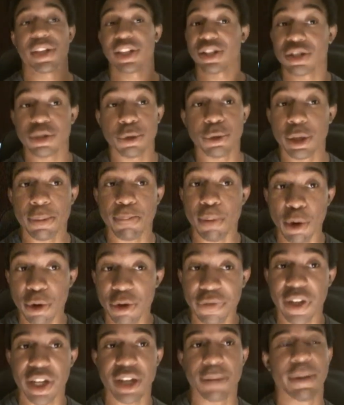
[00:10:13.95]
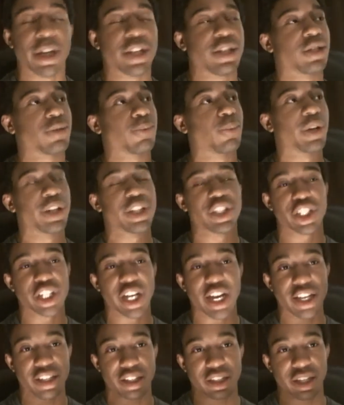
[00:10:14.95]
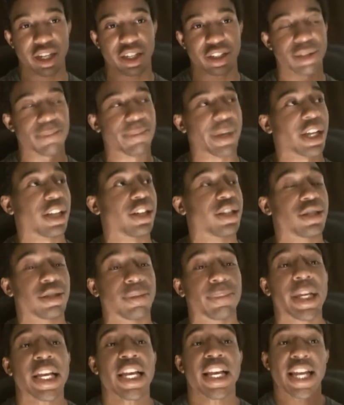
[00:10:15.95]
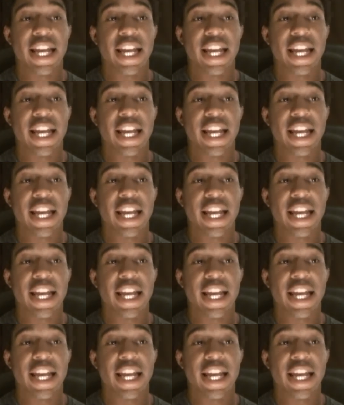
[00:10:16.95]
because it's only motivated by just one giant selection mechanism.